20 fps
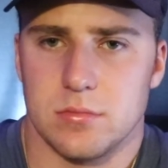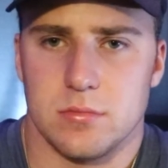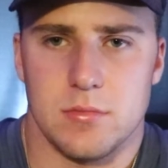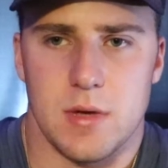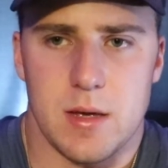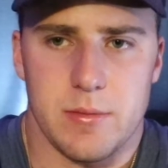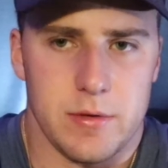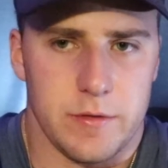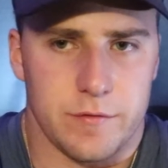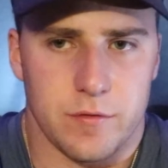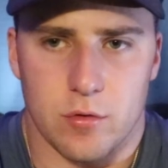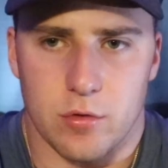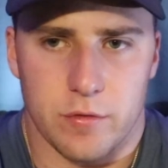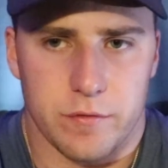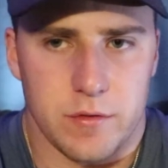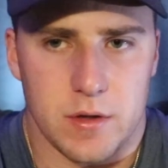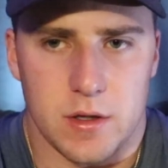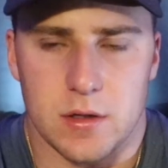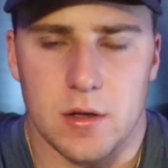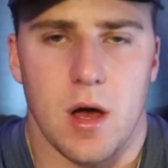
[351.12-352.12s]
maybe
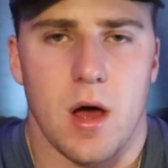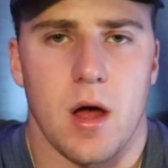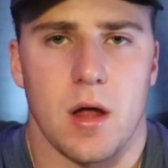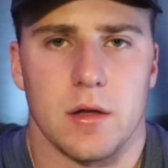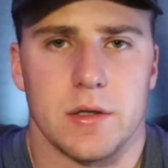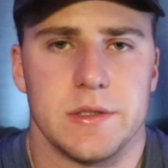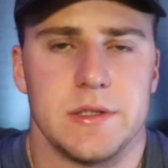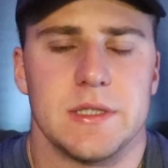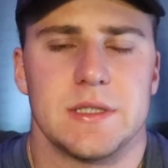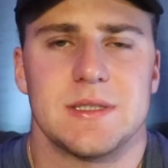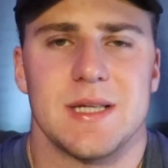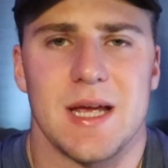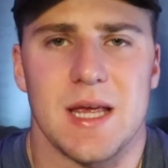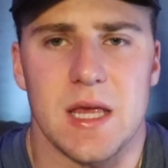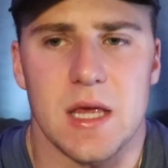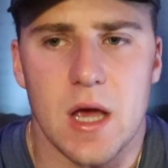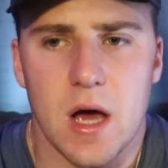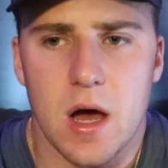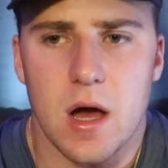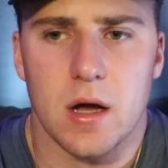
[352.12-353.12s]
4 feet tall, just a
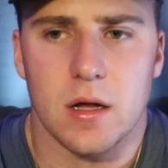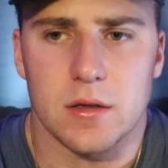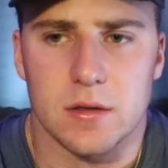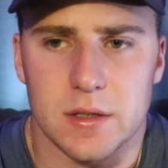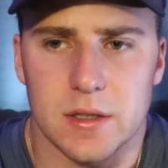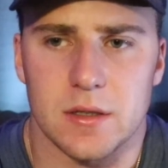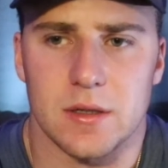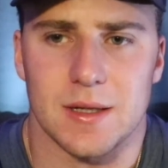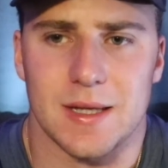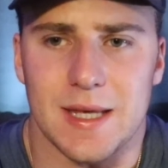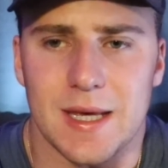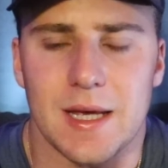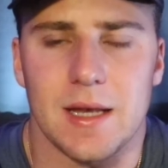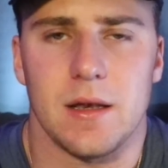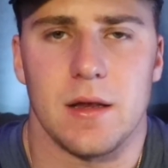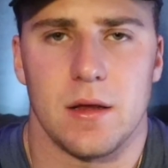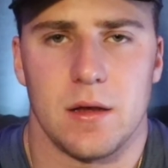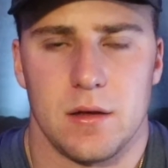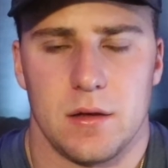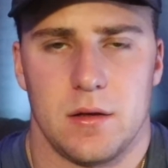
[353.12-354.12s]
young little
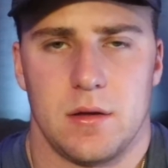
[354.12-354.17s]
kid